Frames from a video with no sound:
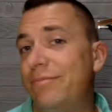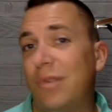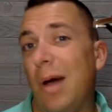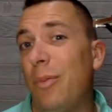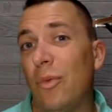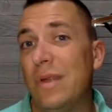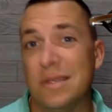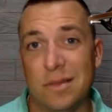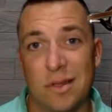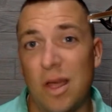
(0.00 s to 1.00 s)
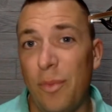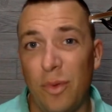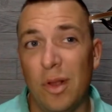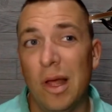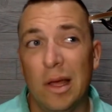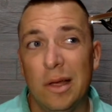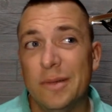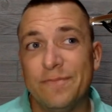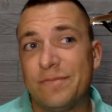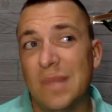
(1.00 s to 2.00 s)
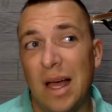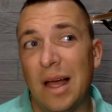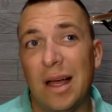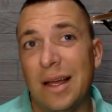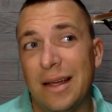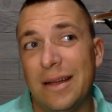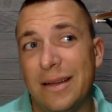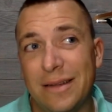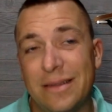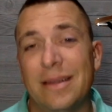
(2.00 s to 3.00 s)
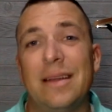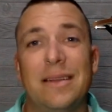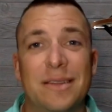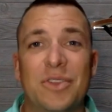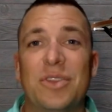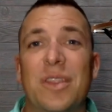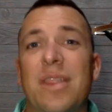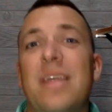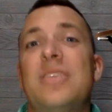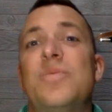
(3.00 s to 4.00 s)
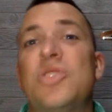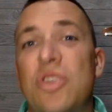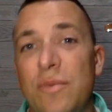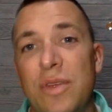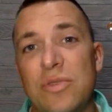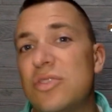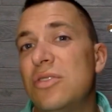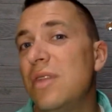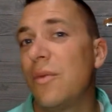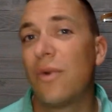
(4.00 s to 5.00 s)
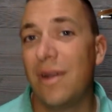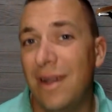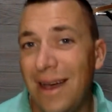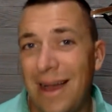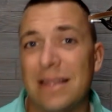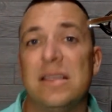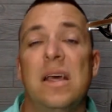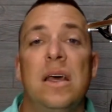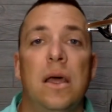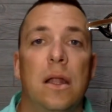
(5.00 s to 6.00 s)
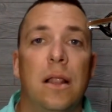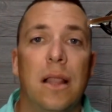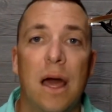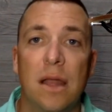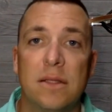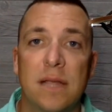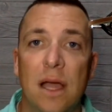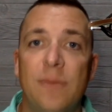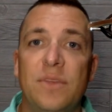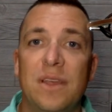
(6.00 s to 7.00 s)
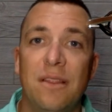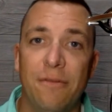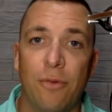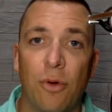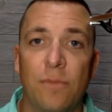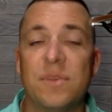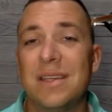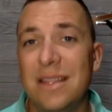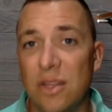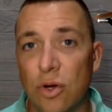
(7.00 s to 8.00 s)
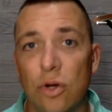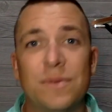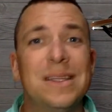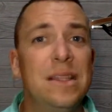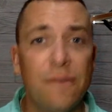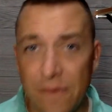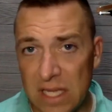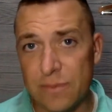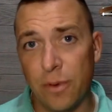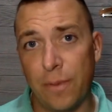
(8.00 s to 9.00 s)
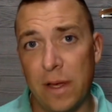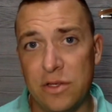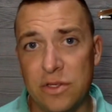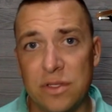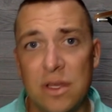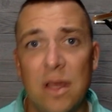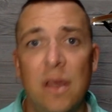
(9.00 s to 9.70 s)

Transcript: couple reasons, a couple uh, uh, things we should be used to that we're not. And a lot of times in the forums, in the groups, in the Facebook pages,